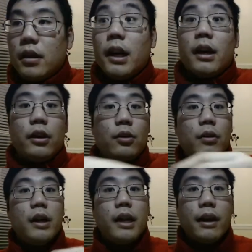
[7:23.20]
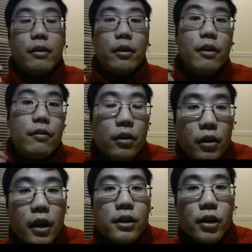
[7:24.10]
Yeah, you want to if you're
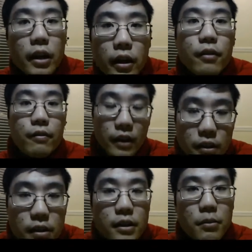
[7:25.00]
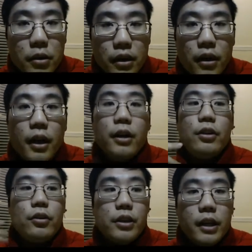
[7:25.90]
trying to convince someone
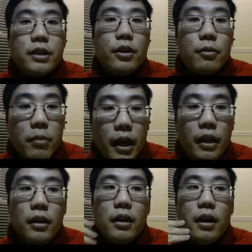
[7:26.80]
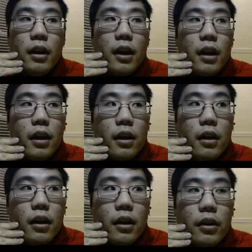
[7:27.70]
to change their mind,
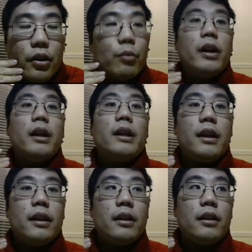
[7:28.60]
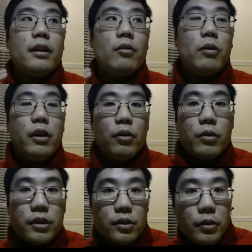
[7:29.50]
you want to. One of the
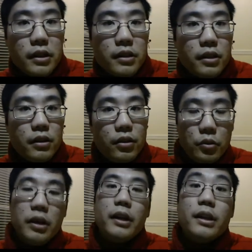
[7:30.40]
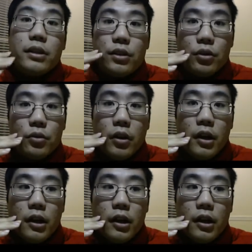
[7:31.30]
worst ways to do it is to